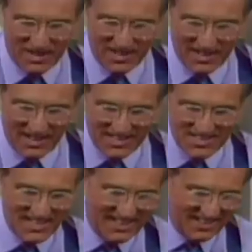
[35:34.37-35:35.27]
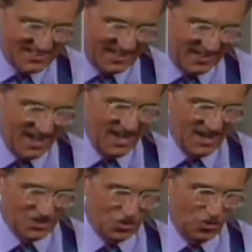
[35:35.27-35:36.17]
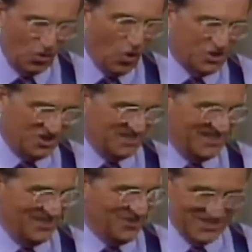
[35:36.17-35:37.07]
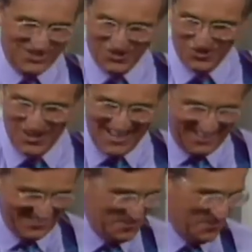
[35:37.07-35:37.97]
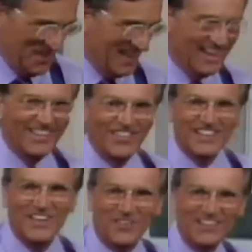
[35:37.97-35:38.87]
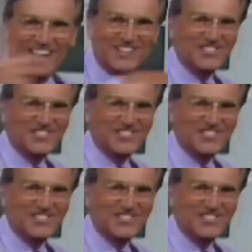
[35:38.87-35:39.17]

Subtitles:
and a little acidic thing. It's gorgeous. Looks great. Look, come on, I'll